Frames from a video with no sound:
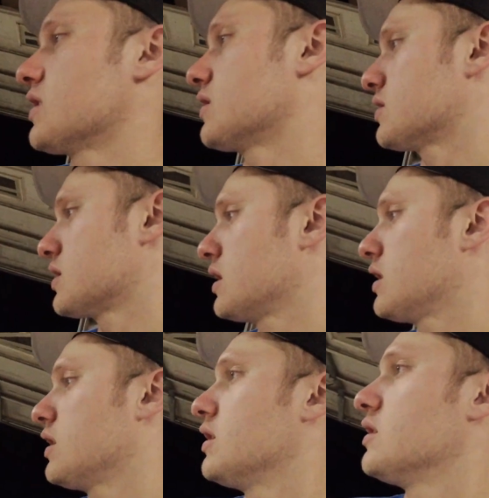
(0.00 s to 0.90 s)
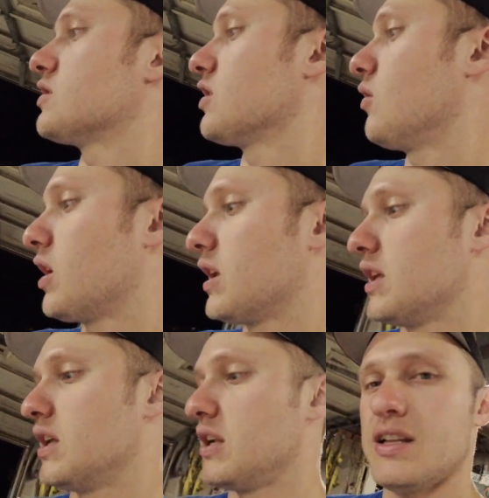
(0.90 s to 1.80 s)
stickers to go on it
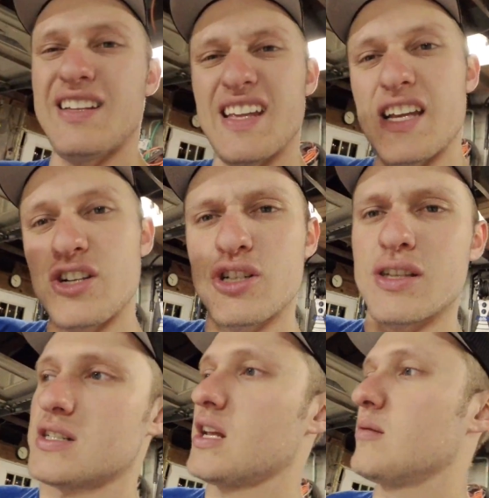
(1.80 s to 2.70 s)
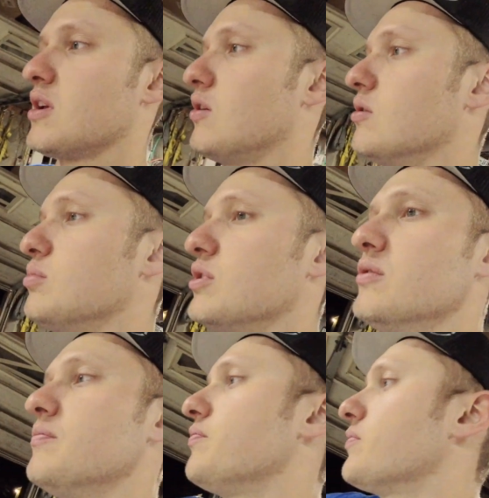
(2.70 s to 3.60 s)
in-ish the same color blue.